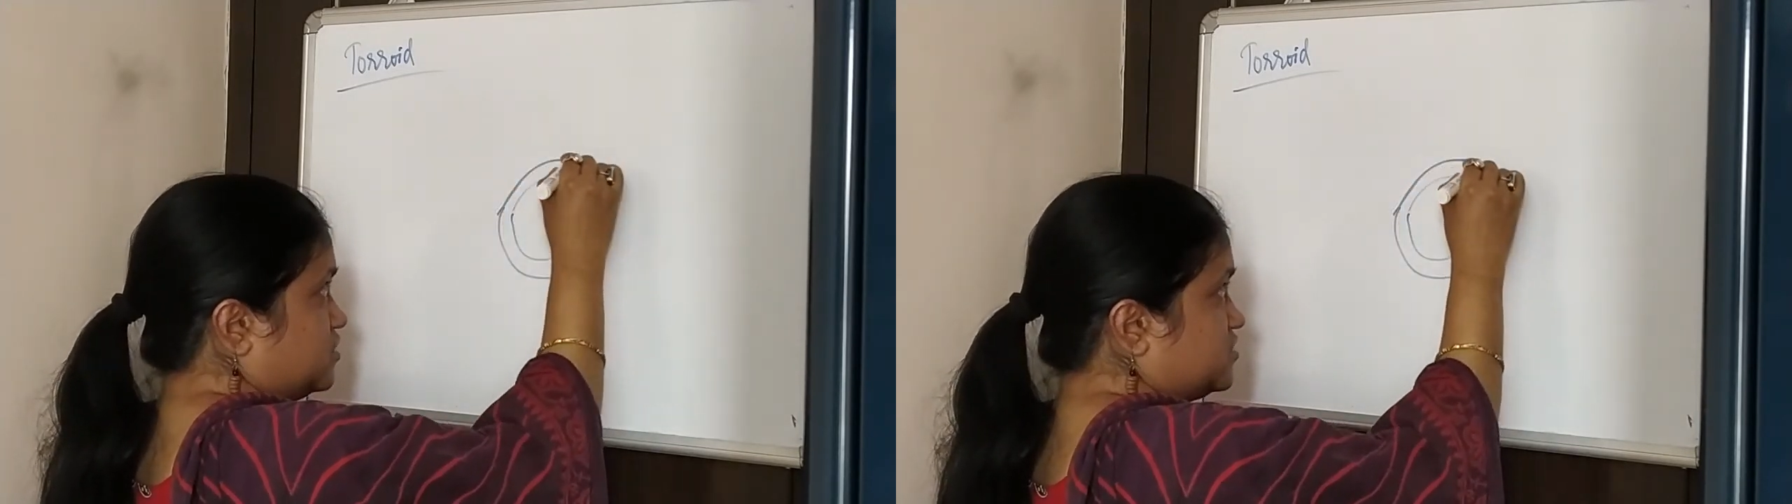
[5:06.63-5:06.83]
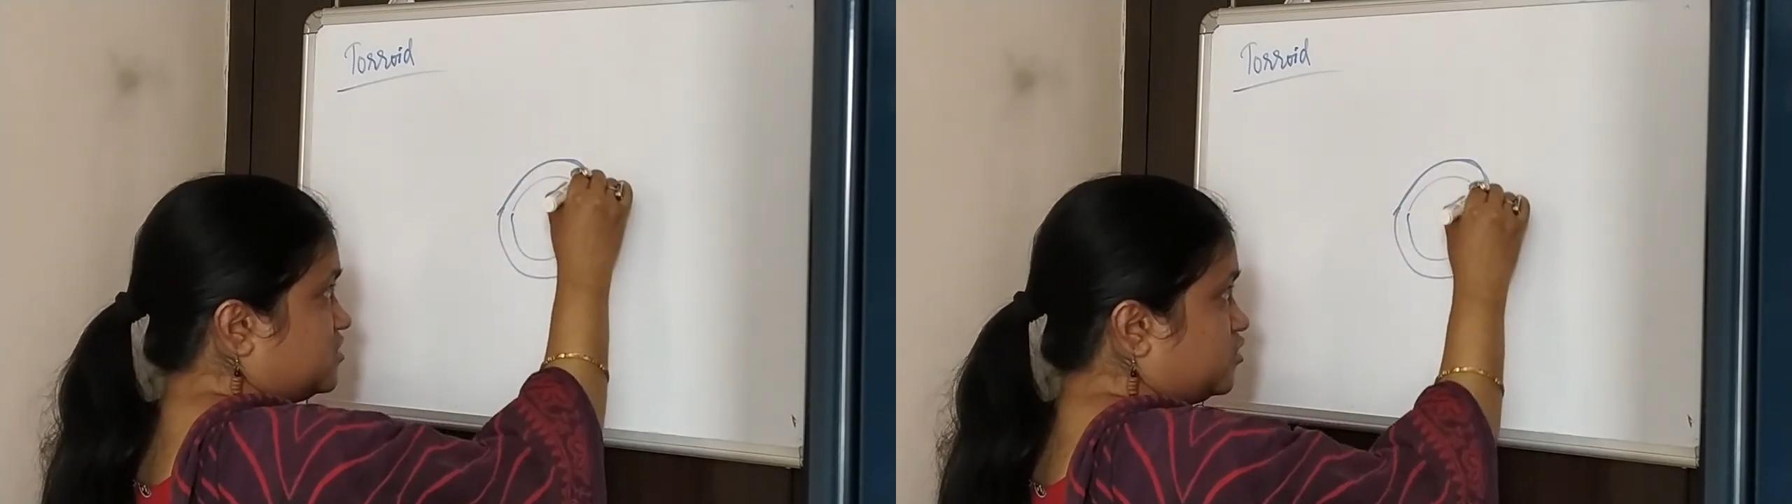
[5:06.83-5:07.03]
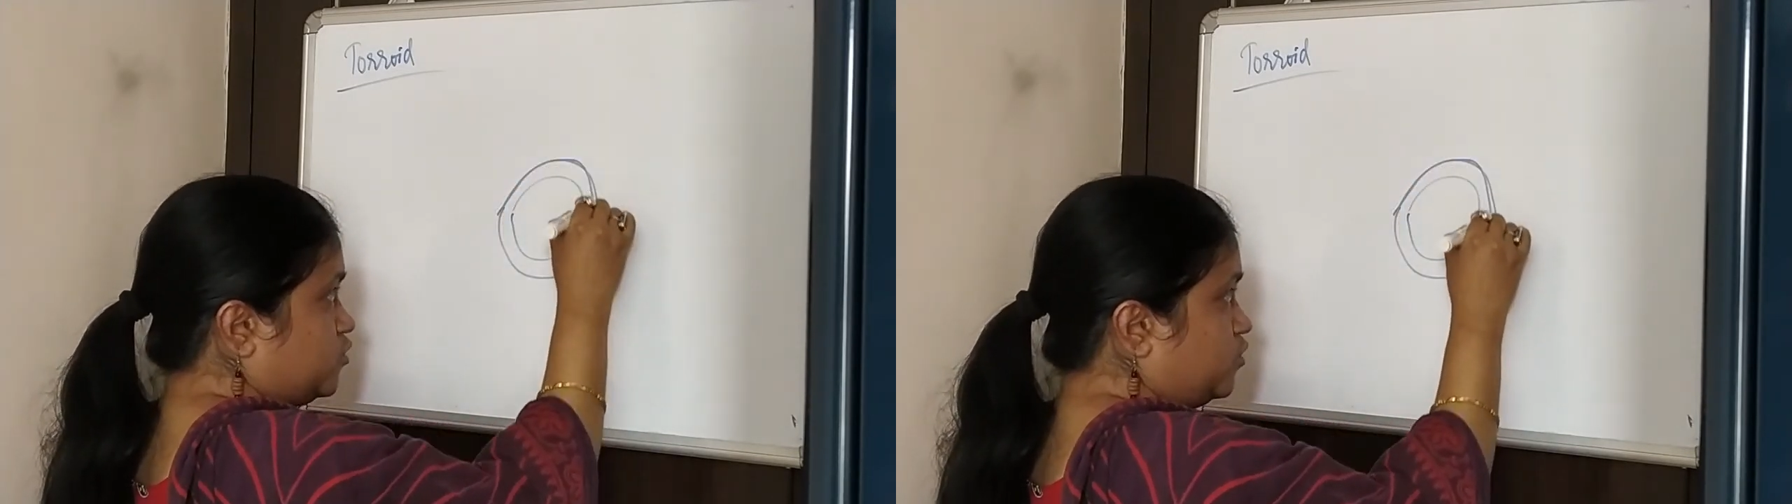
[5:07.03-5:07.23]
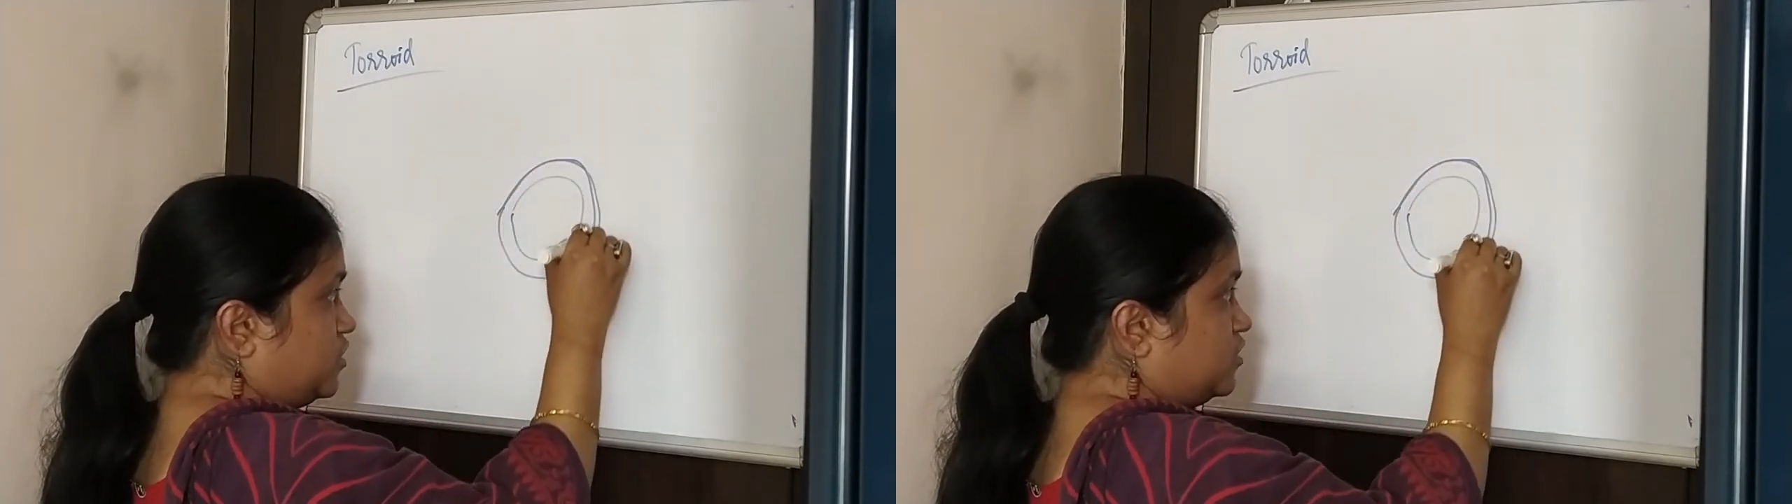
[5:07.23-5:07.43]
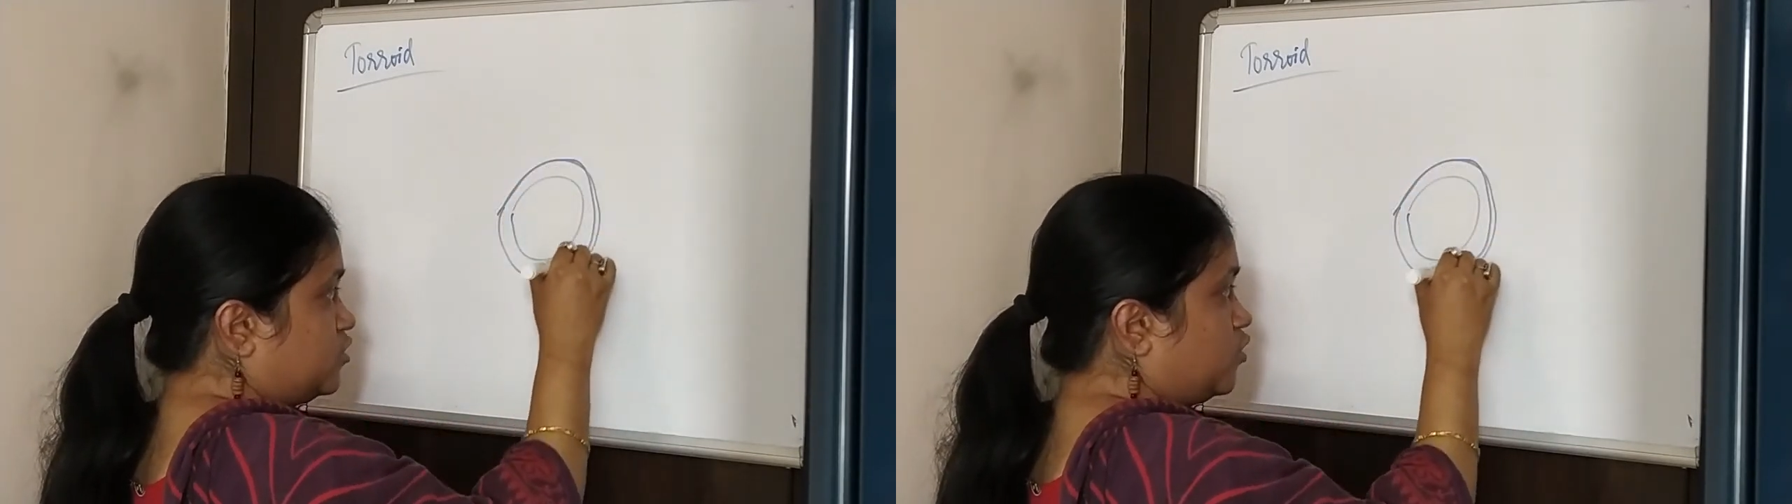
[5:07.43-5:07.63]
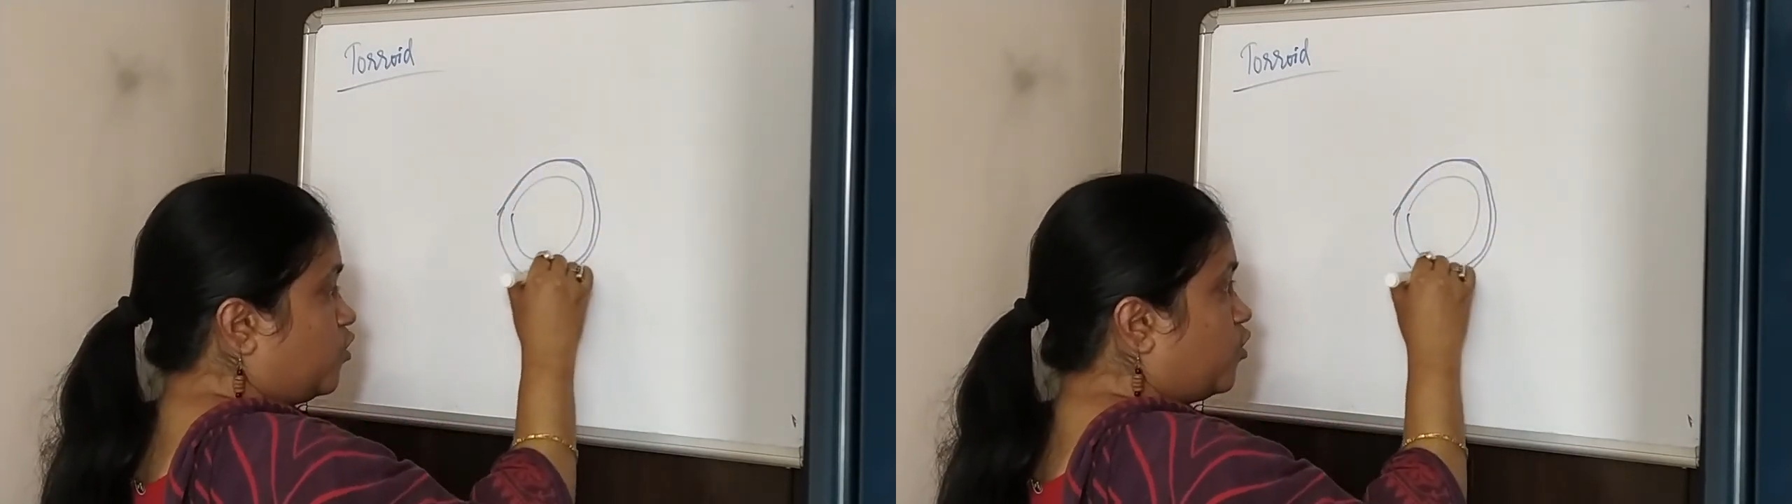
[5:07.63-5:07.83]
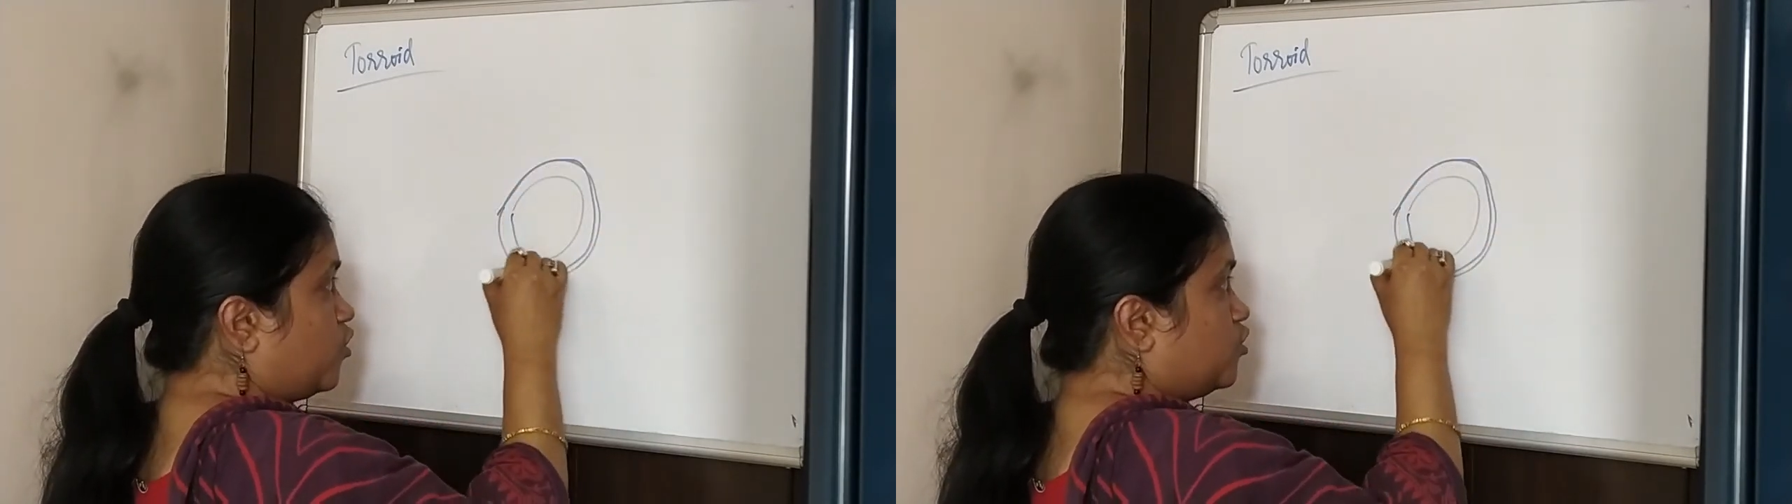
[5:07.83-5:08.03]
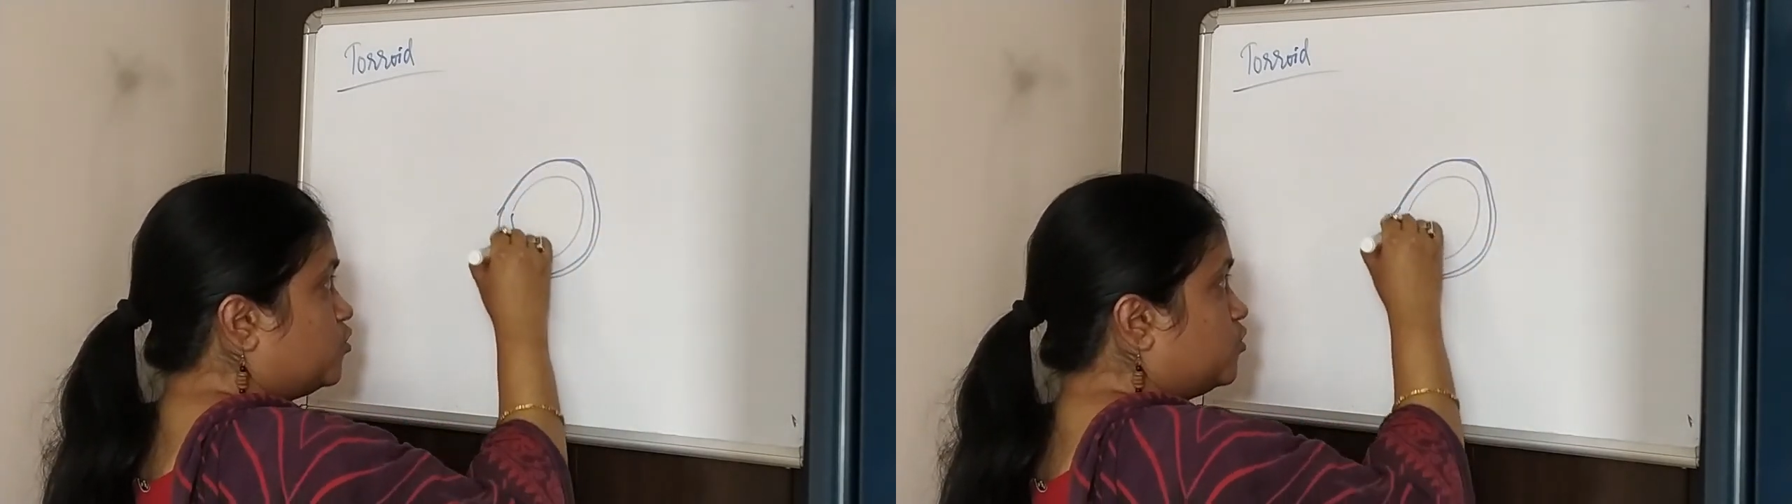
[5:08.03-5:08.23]
circular
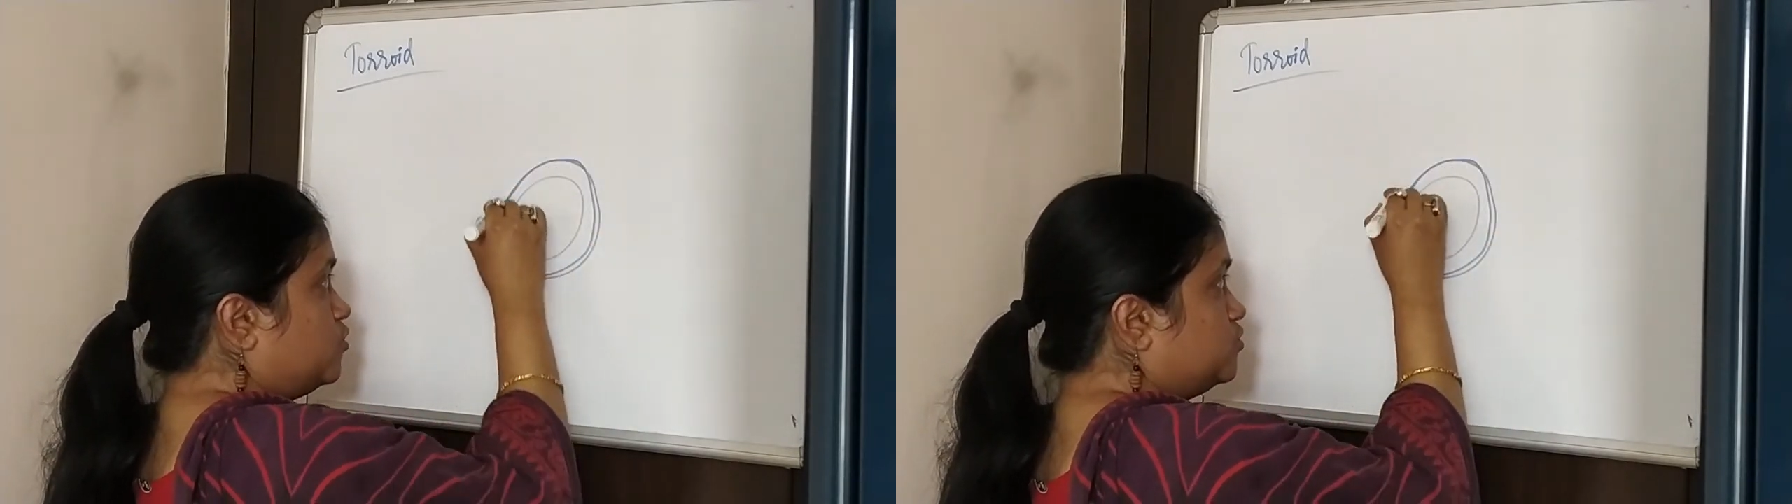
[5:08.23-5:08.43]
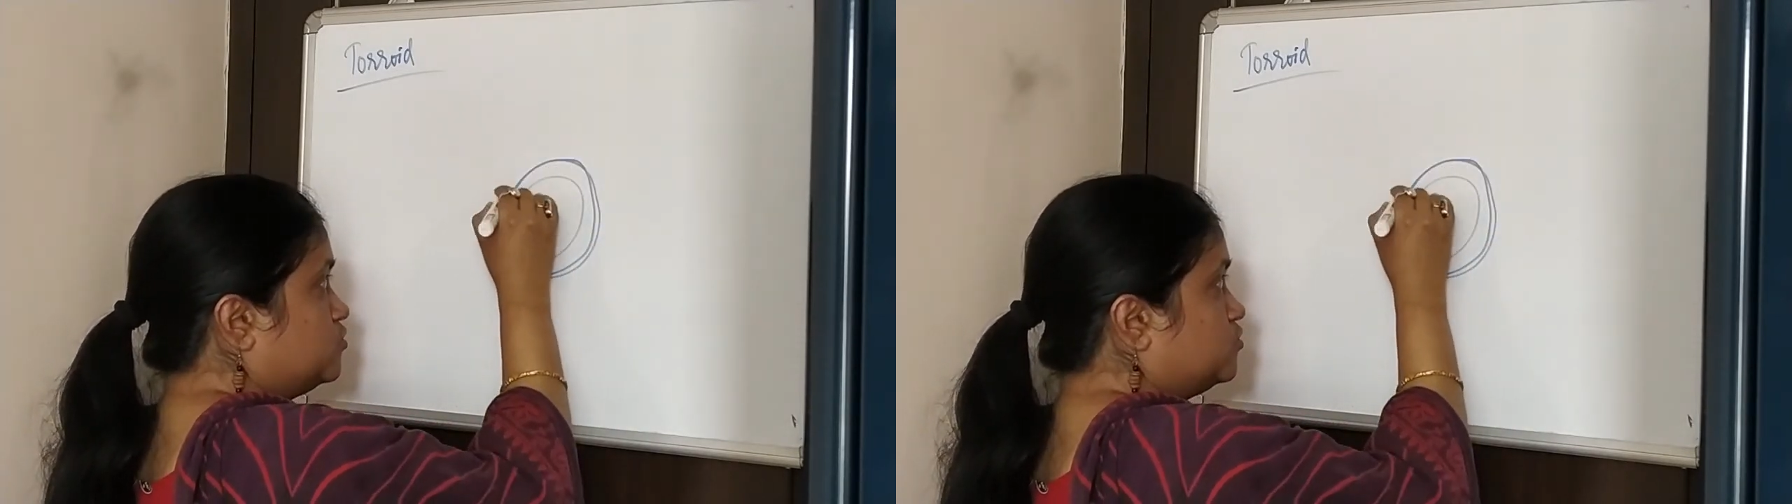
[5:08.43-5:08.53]
hollow